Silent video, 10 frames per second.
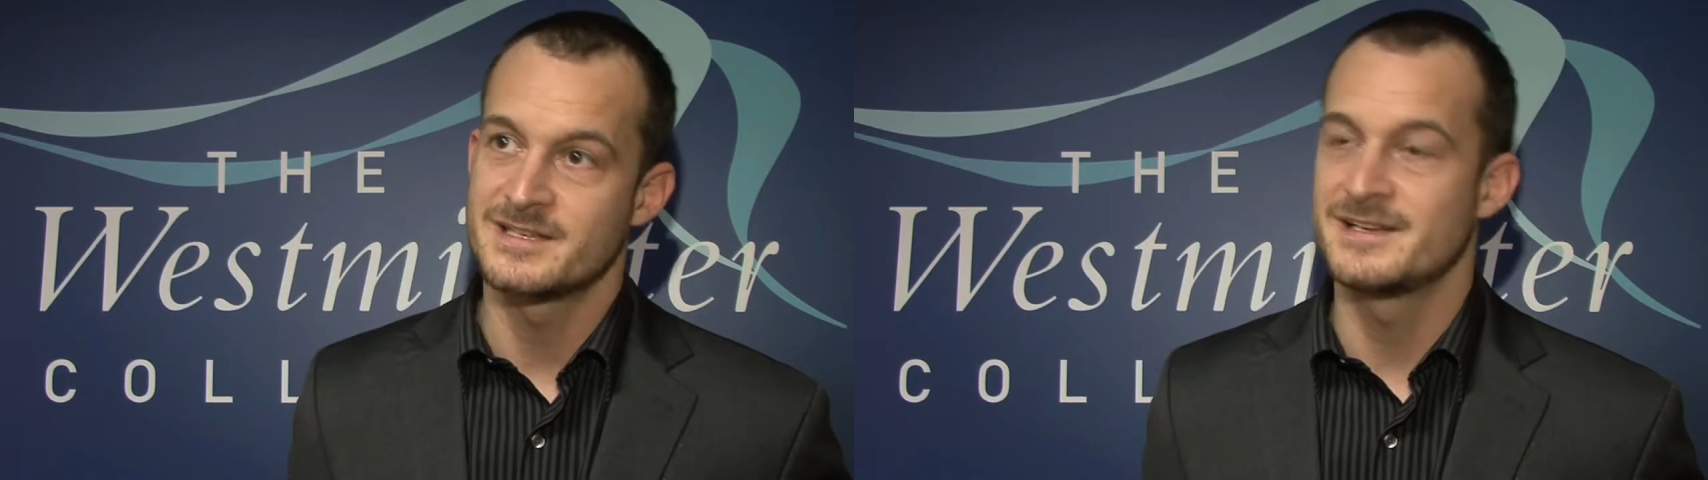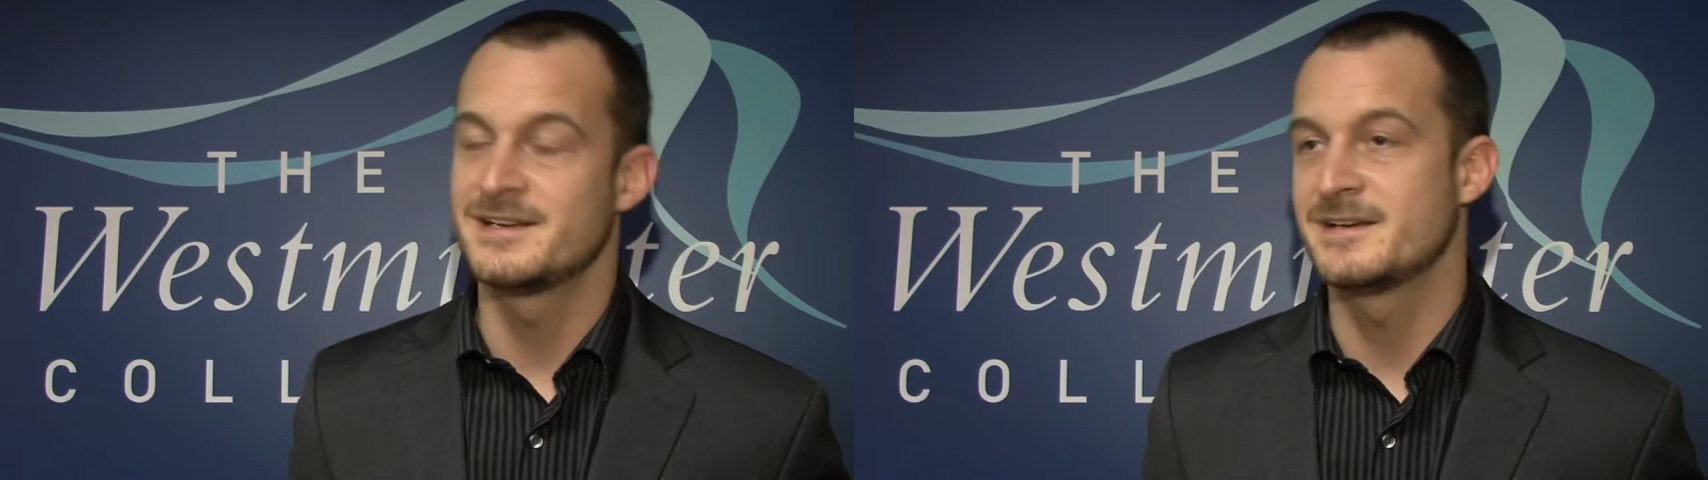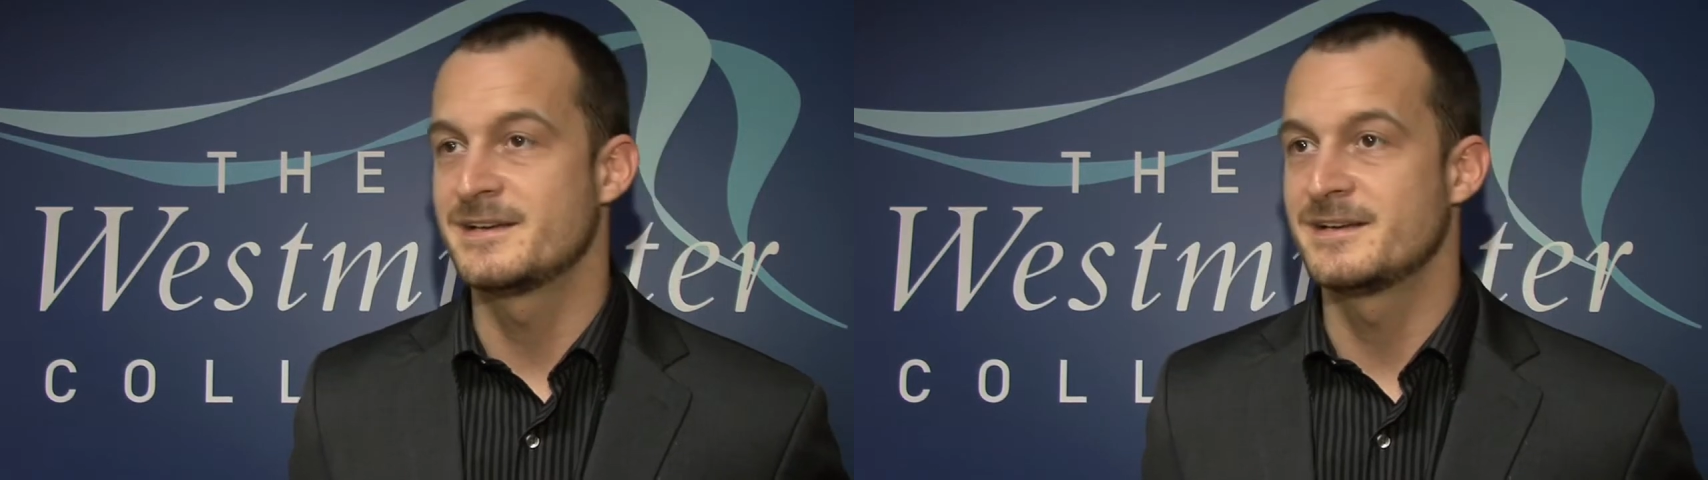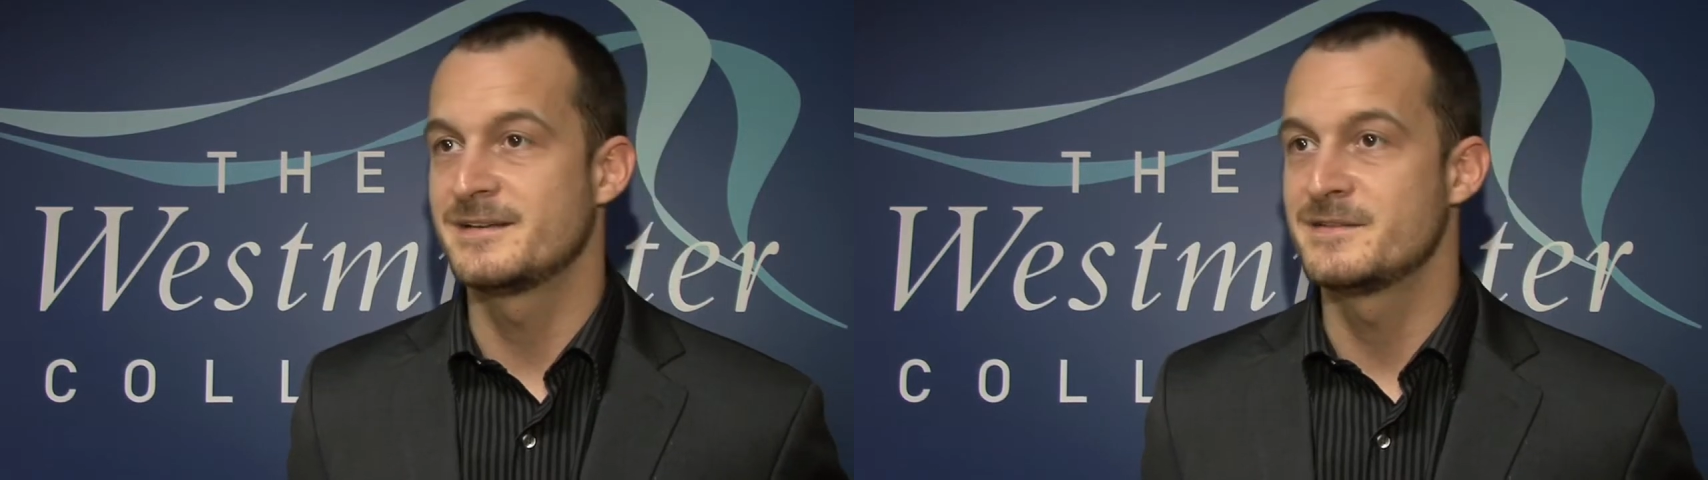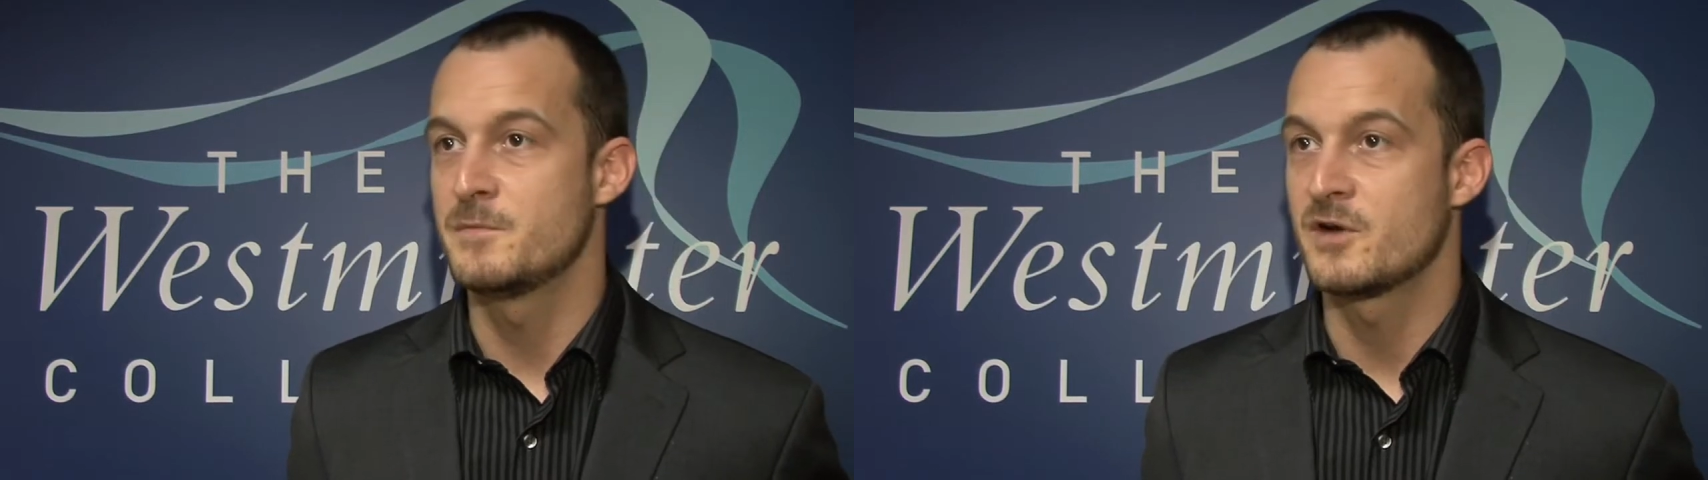
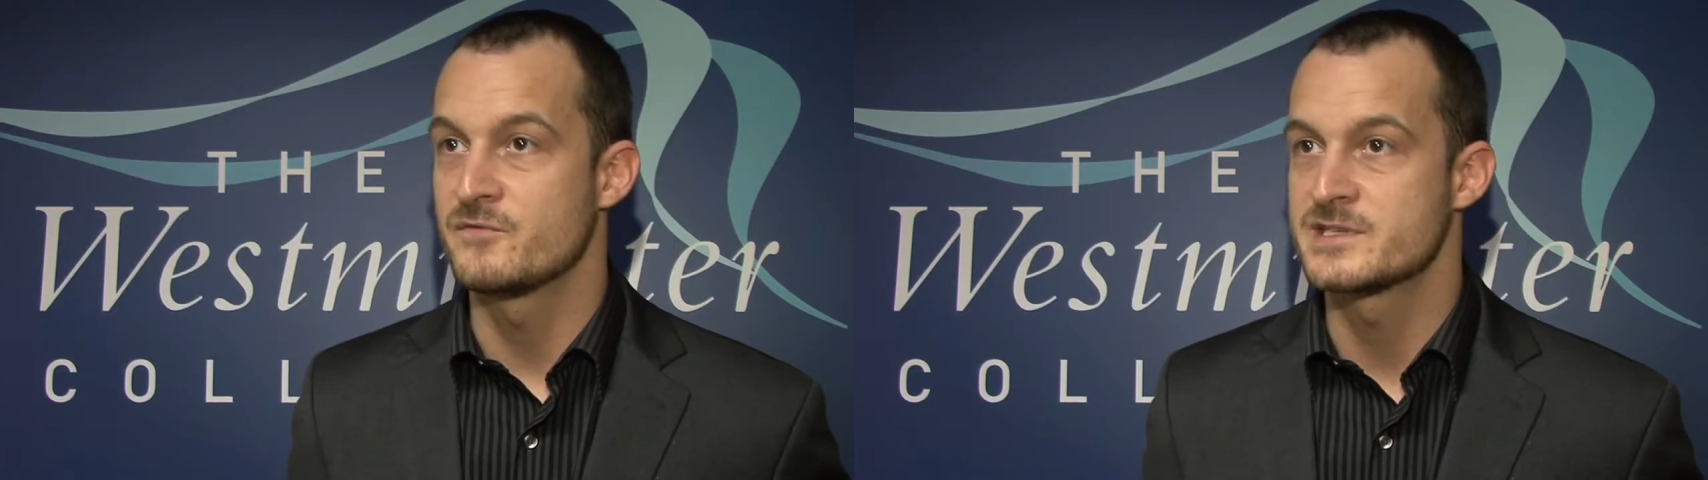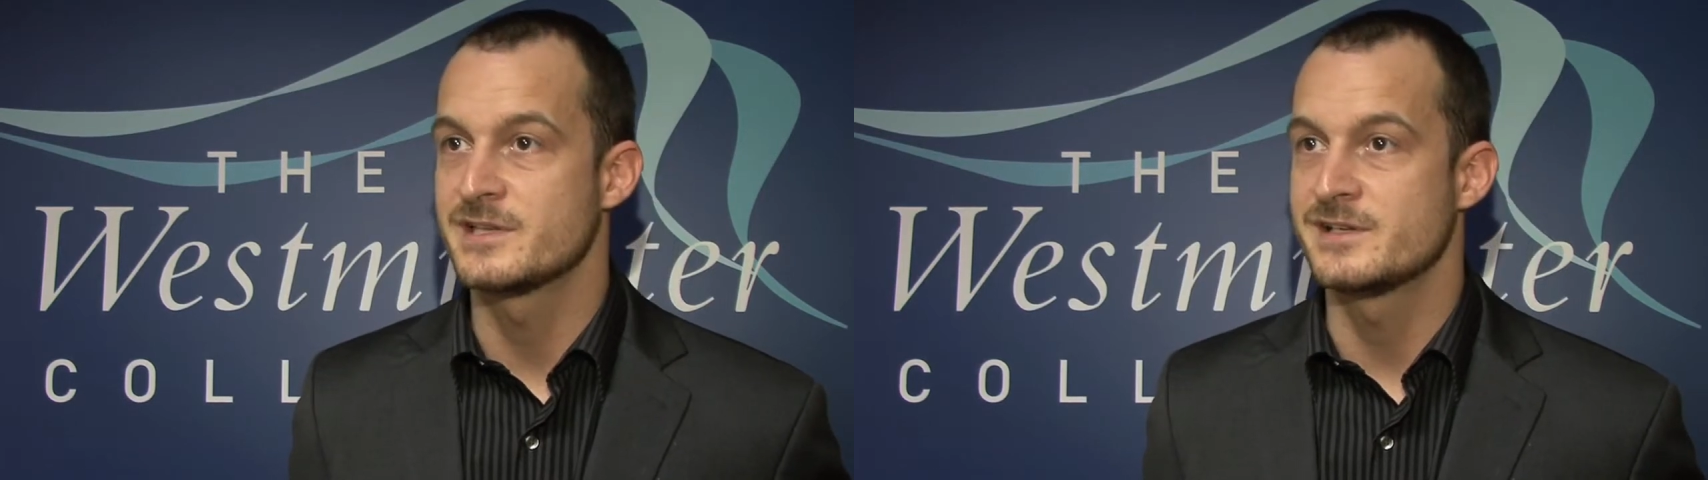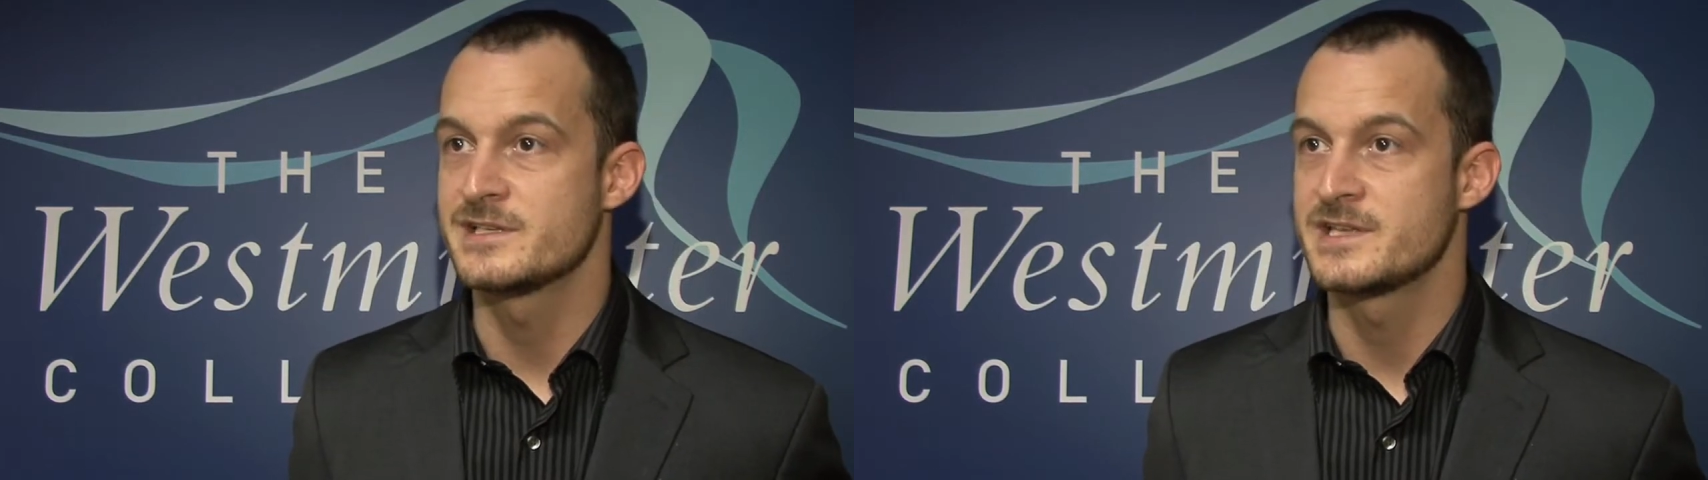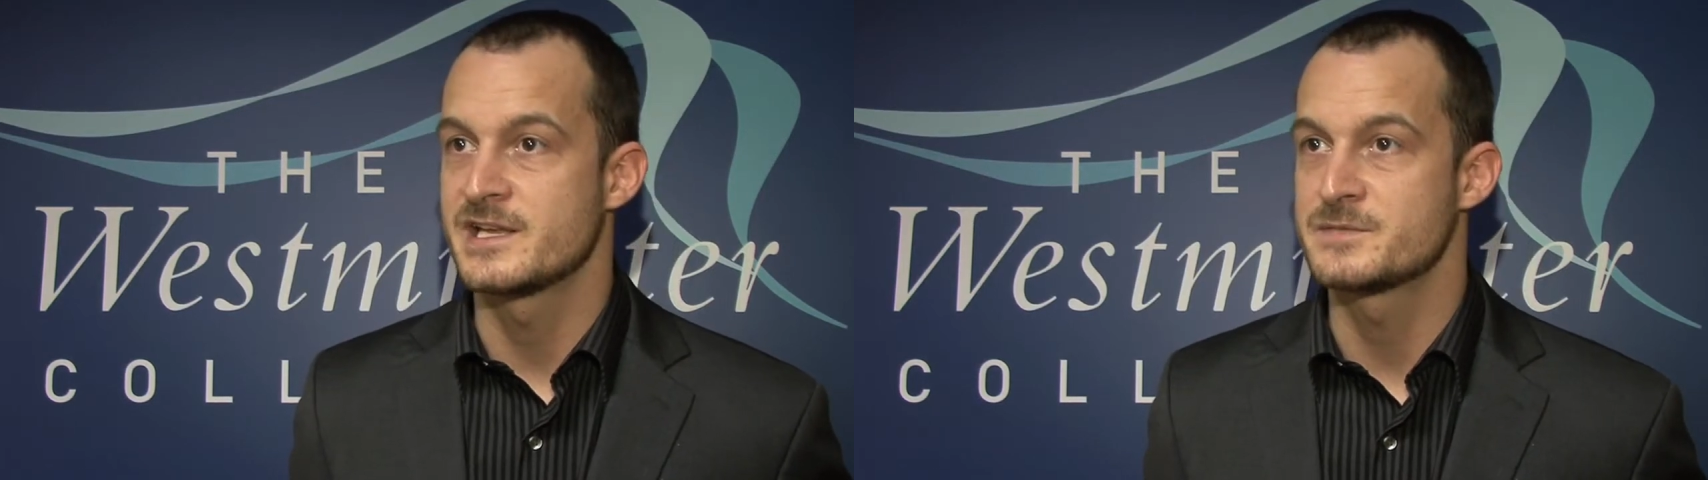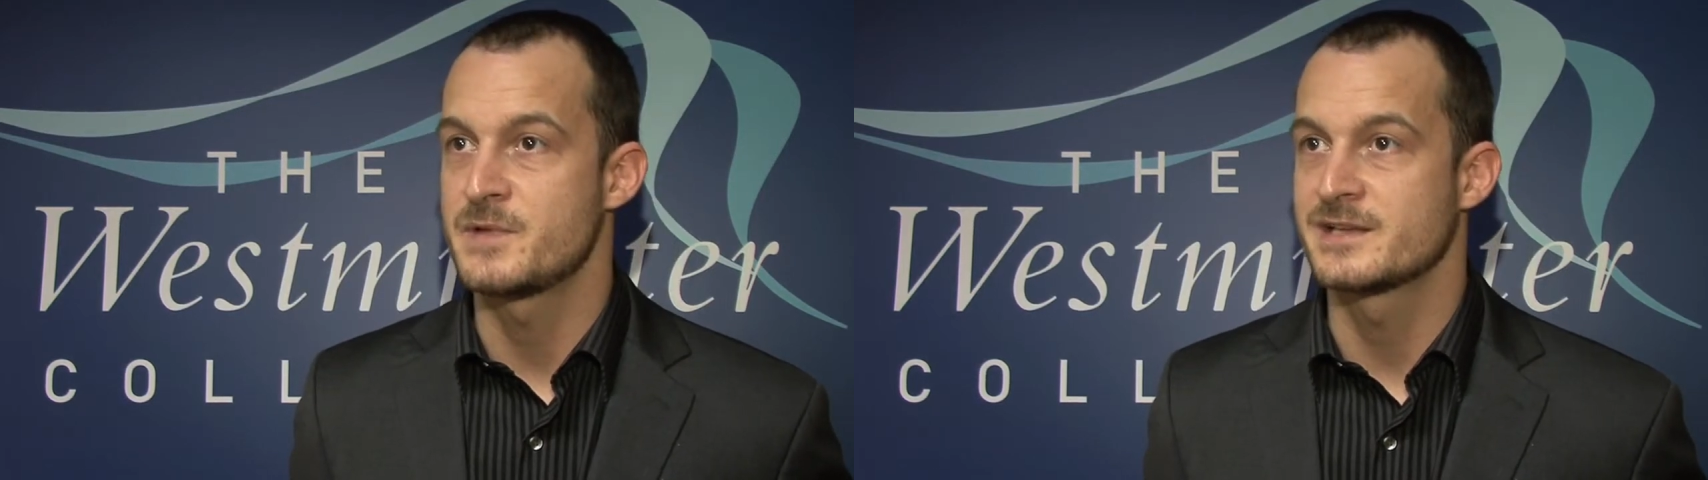the modern facilities they
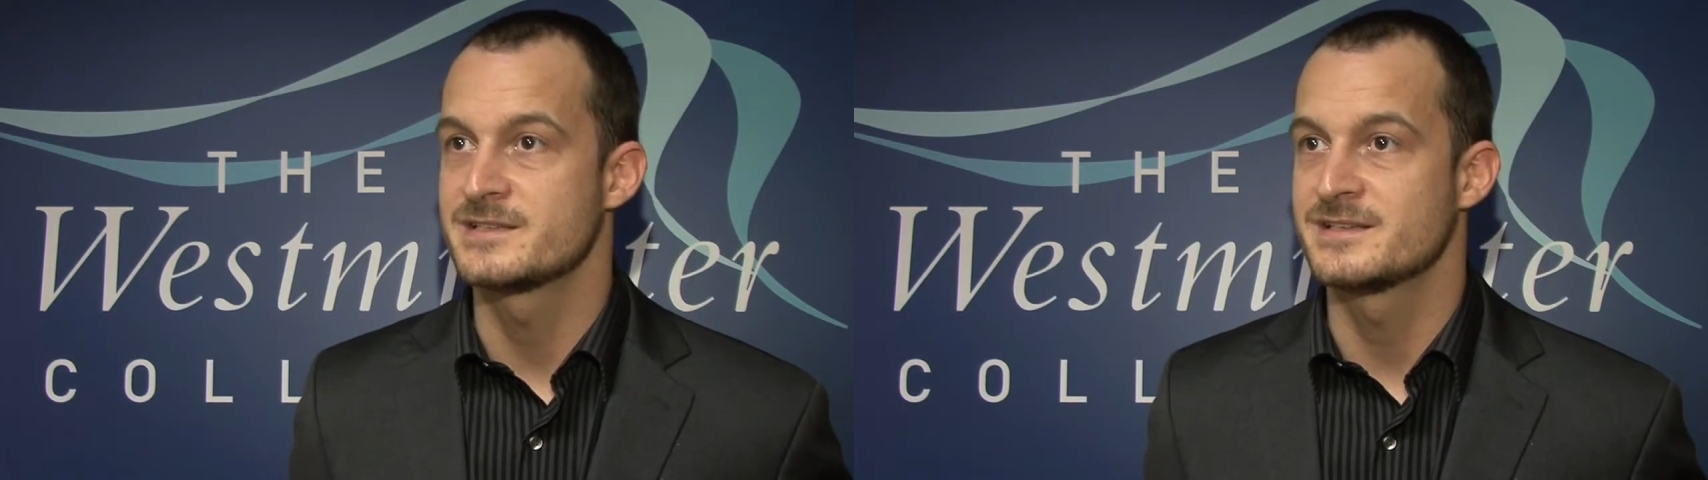expect.